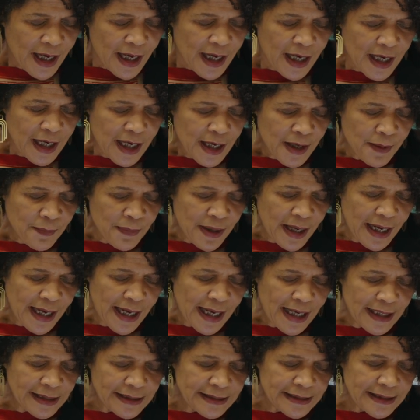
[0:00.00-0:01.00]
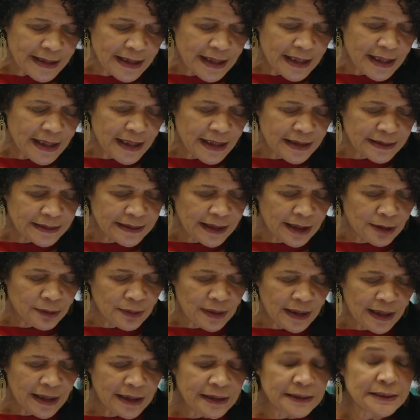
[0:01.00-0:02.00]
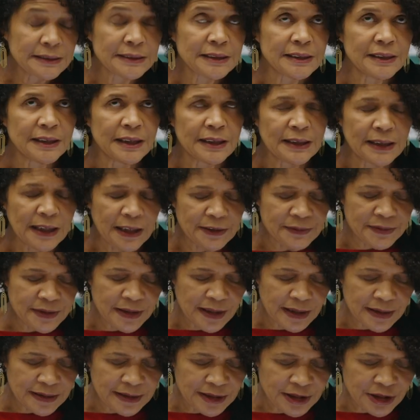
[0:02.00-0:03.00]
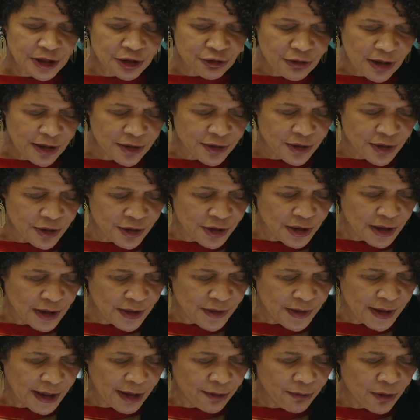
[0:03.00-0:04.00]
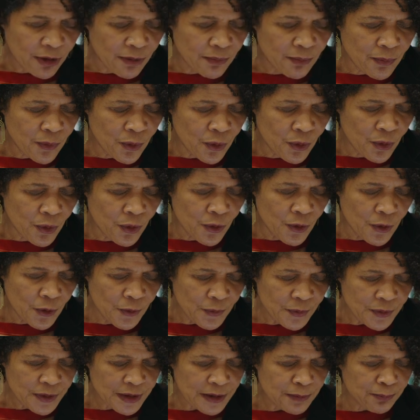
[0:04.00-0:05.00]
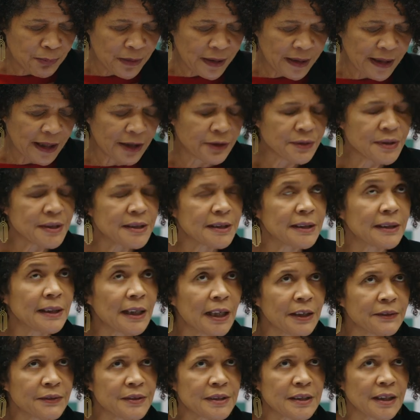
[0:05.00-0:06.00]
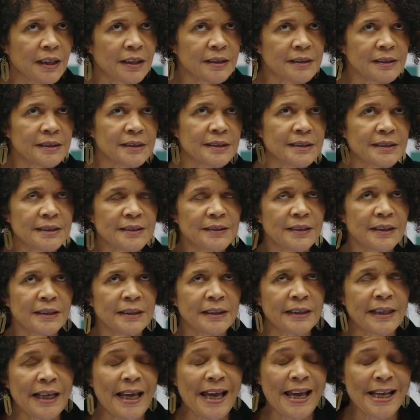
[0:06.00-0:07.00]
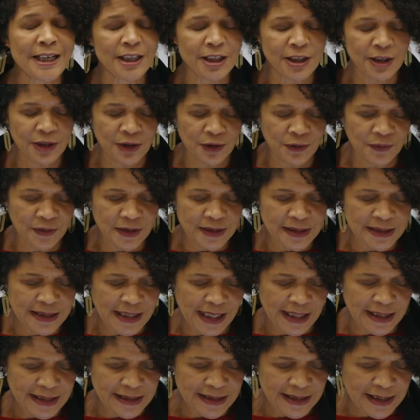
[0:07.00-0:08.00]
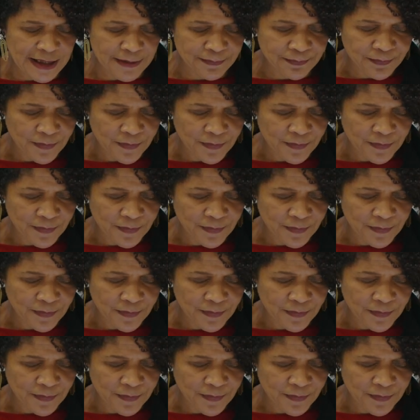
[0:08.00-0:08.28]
um, and as outlined in our life sciences strategy, there are more spin-outs in life sciences than in any other sector.